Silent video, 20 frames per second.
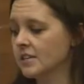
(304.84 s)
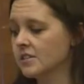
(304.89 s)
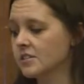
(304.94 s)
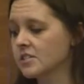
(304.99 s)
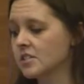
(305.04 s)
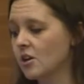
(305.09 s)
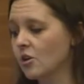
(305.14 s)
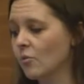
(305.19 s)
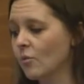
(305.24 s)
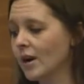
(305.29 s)

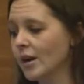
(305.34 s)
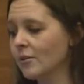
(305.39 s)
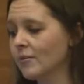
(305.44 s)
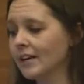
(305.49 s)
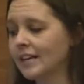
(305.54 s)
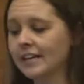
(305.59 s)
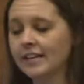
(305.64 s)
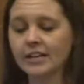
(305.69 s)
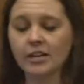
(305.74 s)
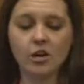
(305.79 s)
So where are
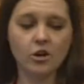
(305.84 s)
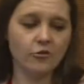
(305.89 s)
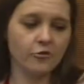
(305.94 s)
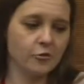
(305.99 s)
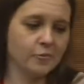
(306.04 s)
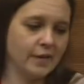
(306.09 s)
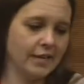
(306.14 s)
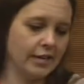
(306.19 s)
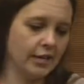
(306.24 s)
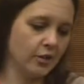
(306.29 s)
we going to go
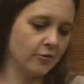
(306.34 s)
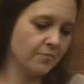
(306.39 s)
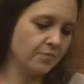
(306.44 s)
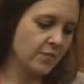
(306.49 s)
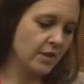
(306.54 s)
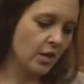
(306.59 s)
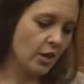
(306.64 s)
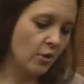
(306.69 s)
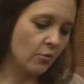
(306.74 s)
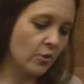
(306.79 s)
from here?
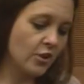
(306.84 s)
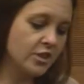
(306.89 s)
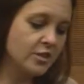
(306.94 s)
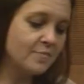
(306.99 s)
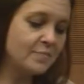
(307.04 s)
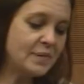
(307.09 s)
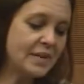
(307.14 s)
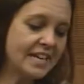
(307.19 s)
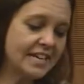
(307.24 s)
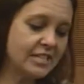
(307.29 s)
Well, the
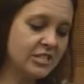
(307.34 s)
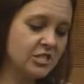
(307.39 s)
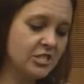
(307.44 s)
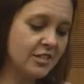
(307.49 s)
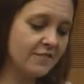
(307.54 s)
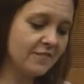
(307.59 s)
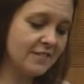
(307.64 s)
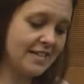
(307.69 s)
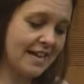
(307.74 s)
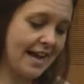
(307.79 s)
big
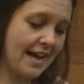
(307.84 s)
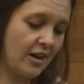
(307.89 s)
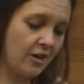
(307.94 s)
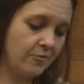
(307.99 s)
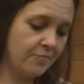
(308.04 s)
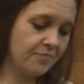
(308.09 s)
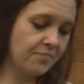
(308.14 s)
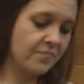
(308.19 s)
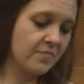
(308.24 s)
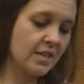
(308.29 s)
shift
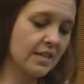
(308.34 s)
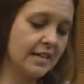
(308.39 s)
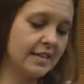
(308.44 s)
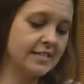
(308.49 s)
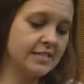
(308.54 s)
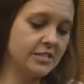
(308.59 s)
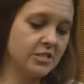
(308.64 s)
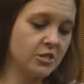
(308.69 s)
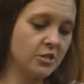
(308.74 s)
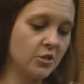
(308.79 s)
now
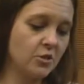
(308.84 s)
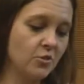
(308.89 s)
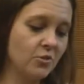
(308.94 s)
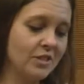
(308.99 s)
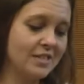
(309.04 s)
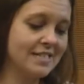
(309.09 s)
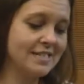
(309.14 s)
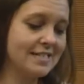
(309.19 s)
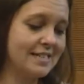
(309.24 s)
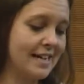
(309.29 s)
is to
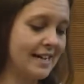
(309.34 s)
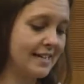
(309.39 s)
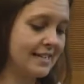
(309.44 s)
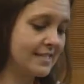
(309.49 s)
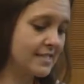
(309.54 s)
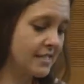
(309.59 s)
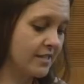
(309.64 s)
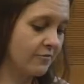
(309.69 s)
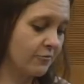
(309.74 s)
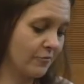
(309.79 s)
the
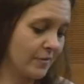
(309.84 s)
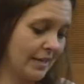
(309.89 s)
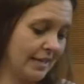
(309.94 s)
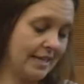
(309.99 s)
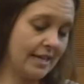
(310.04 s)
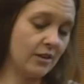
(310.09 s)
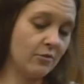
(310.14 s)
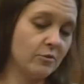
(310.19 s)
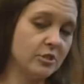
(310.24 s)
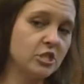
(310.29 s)
science of
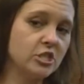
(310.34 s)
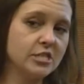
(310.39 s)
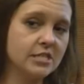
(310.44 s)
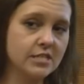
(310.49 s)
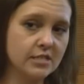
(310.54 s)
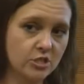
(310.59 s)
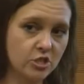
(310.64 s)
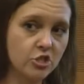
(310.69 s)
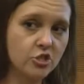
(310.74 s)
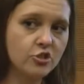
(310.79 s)
reading, which is
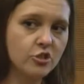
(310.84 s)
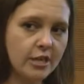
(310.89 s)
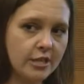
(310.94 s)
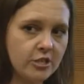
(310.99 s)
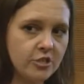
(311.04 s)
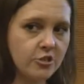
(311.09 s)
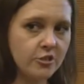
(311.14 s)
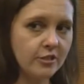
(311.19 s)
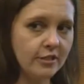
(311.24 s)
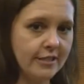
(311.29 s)

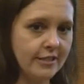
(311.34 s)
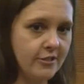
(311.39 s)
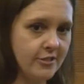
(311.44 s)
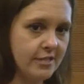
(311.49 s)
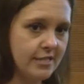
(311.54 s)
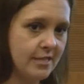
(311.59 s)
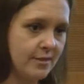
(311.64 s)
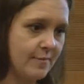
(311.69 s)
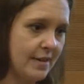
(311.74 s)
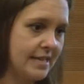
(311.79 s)
structured
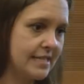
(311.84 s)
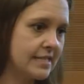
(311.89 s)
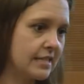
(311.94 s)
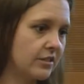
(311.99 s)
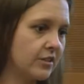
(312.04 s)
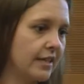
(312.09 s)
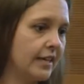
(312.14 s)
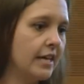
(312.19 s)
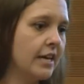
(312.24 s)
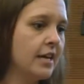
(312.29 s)
literacy,
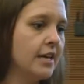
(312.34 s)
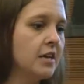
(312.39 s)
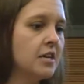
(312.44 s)
basically.